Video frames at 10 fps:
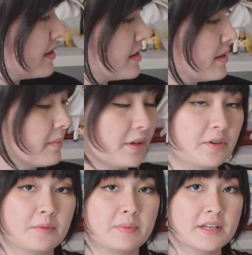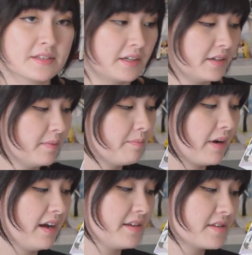Zima Kupiza
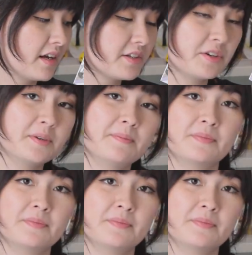by Saitom.